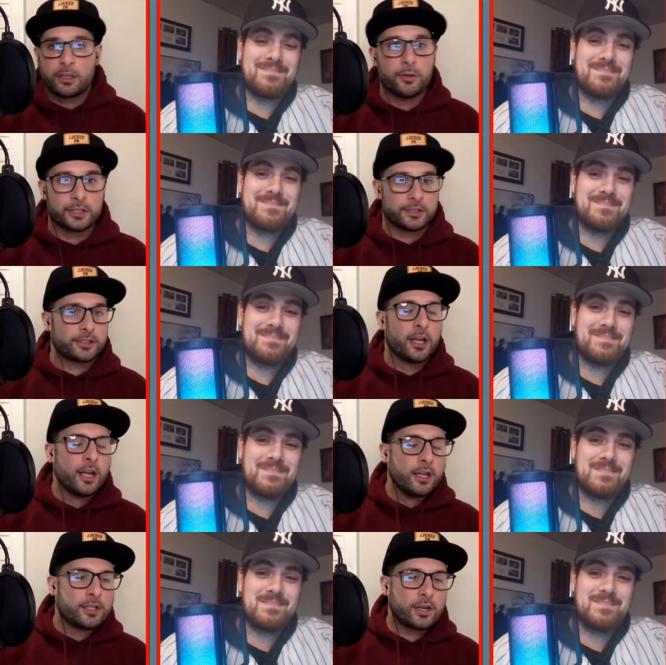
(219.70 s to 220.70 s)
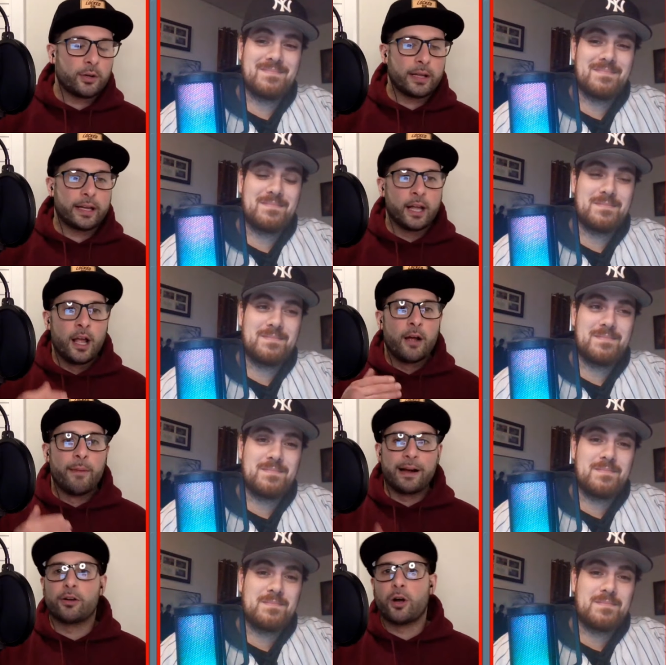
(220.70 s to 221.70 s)
Speaker 1: of closers. So like
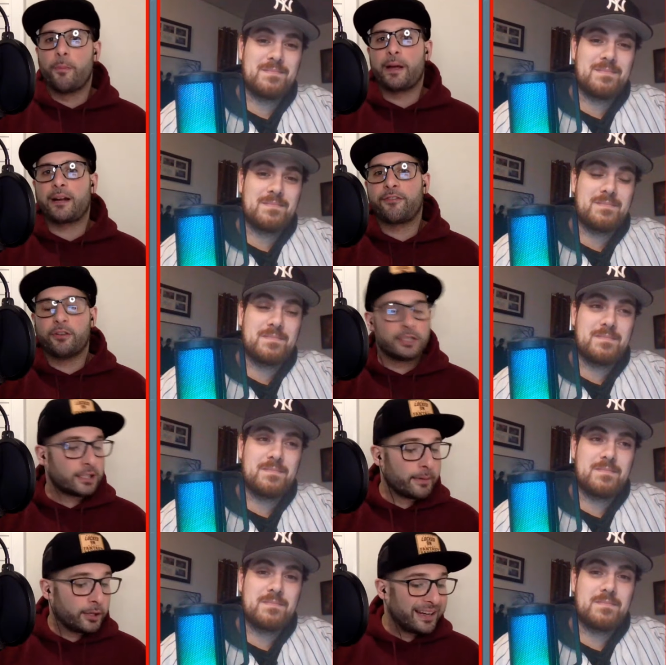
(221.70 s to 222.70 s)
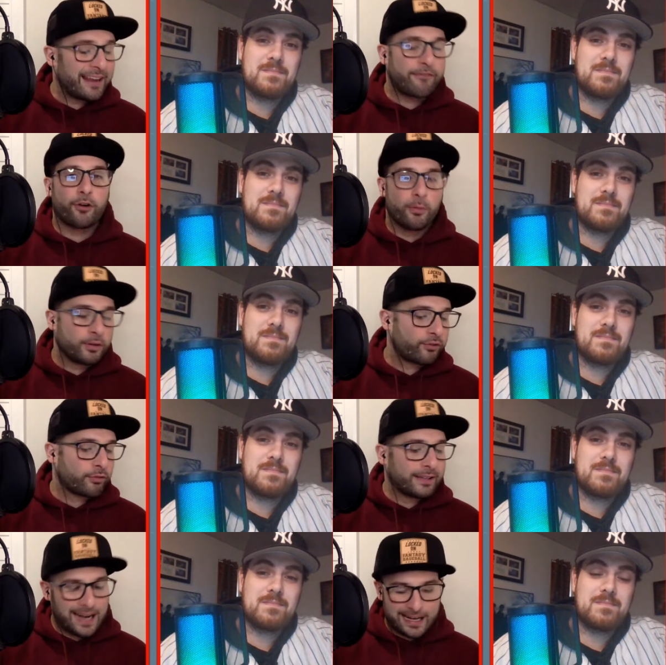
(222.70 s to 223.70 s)
Michael Kopech, I feel is somebody you can get for almost
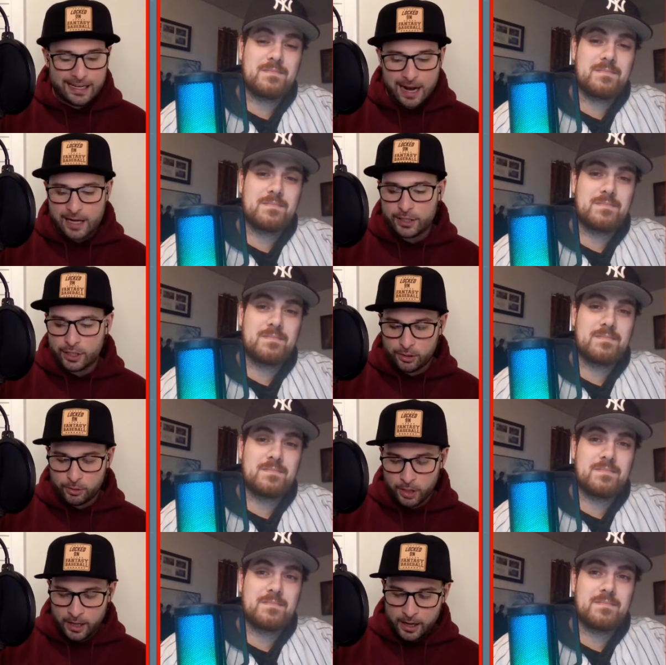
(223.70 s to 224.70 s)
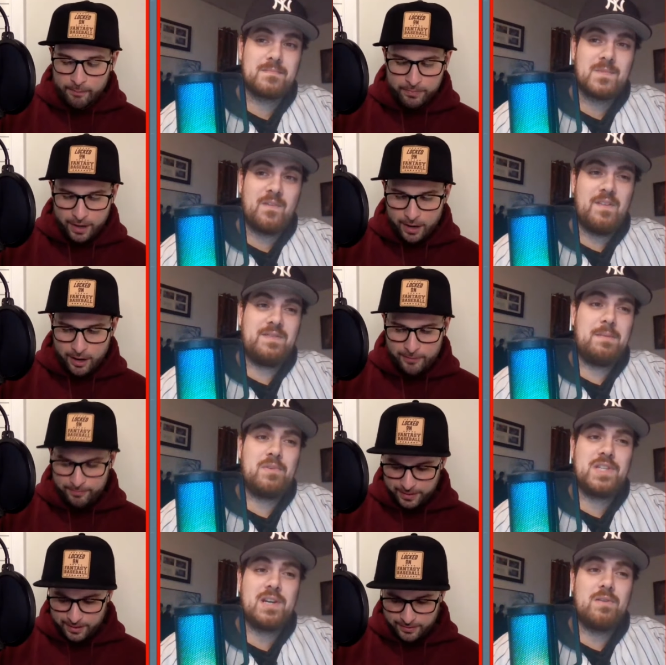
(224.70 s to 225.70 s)
free ninety nine too.
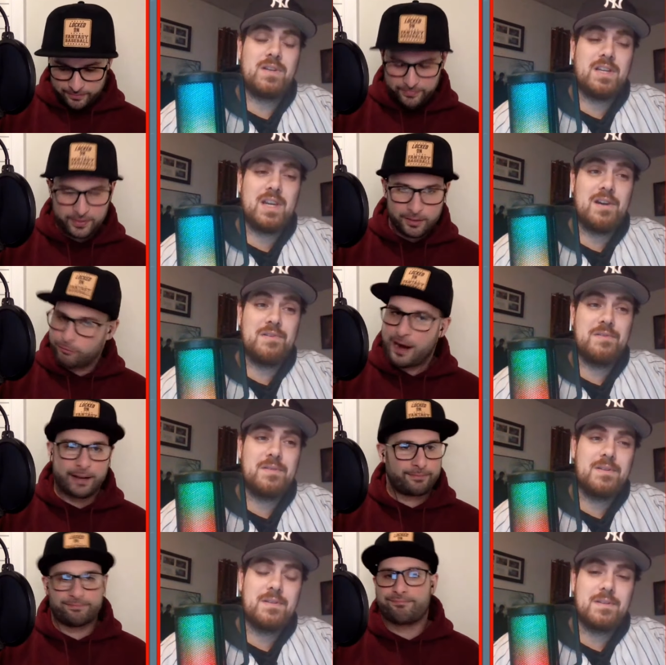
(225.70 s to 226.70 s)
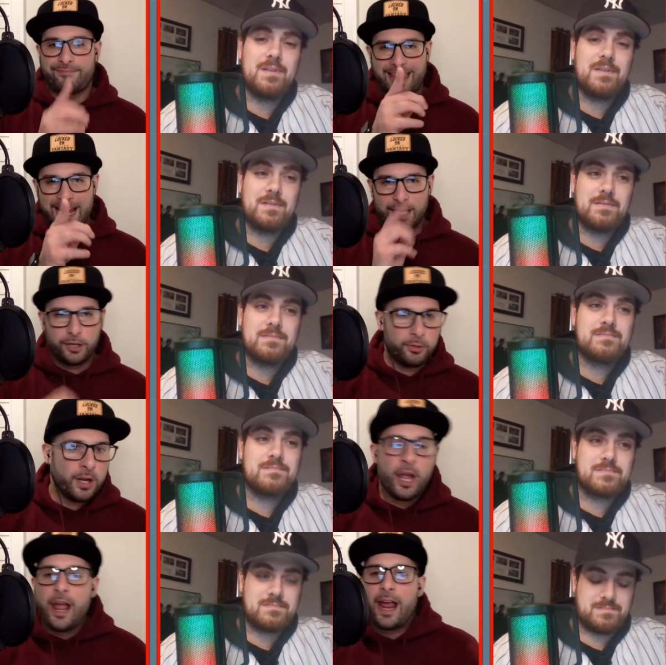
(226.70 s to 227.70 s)
15%
Speaker 2: um, owned on Yahoo. Right.
Speaker 1: Thank you.
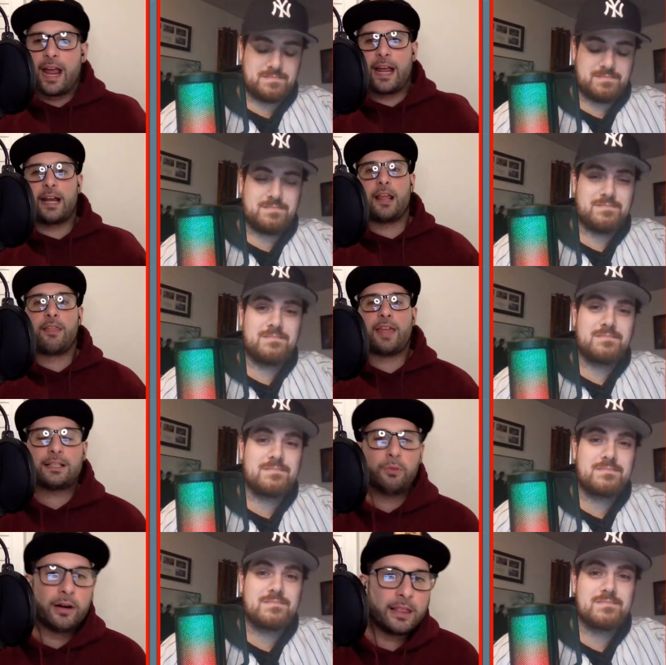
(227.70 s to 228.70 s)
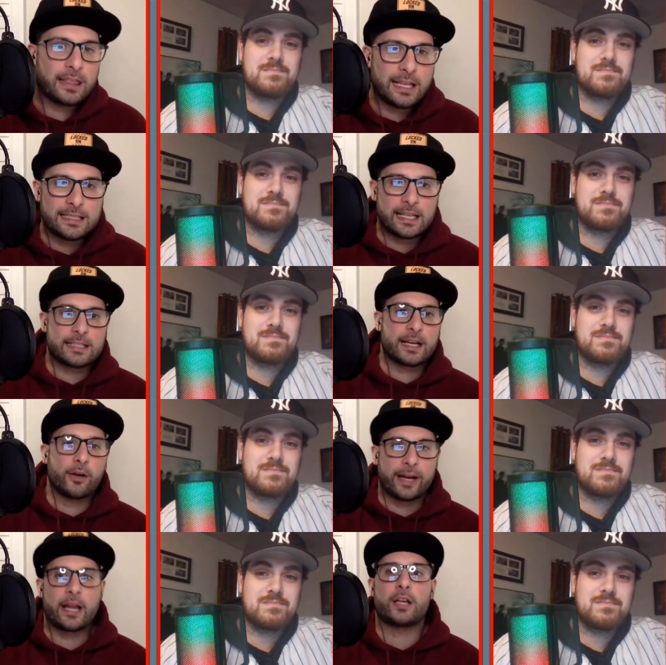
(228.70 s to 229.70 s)
And that's one of the things that's like,
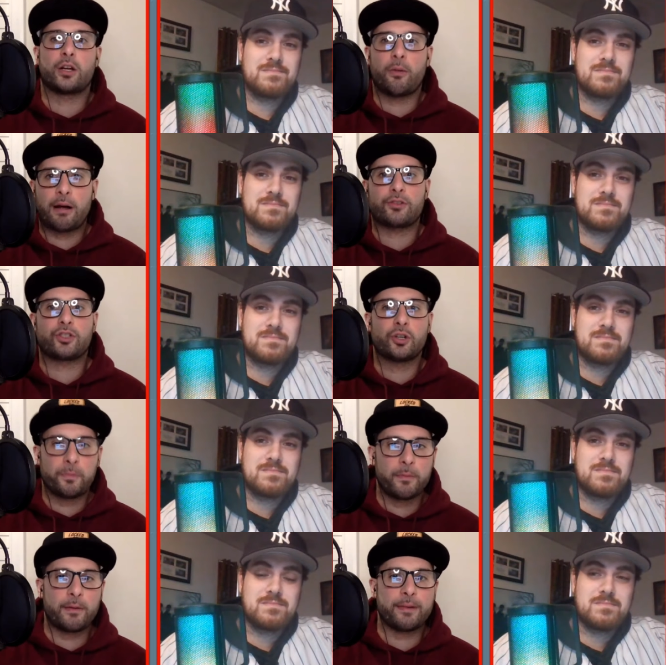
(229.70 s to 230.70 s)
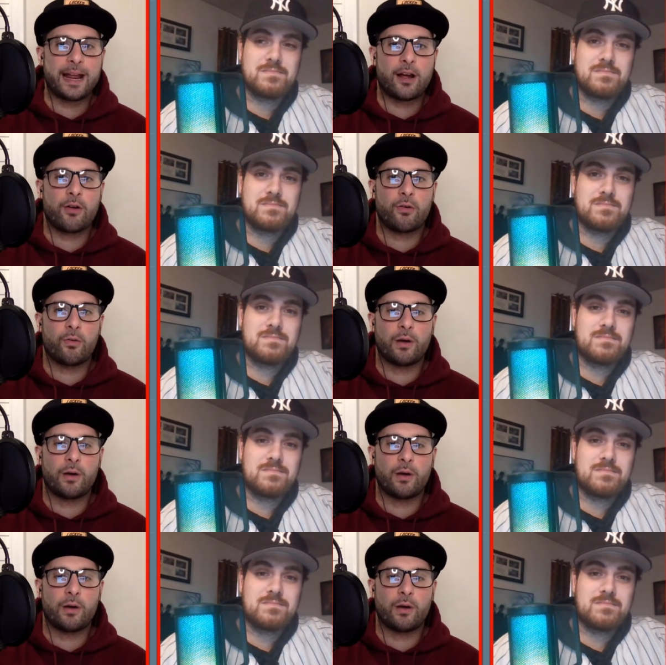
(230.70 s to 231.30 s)
okay, go out, scoop him up now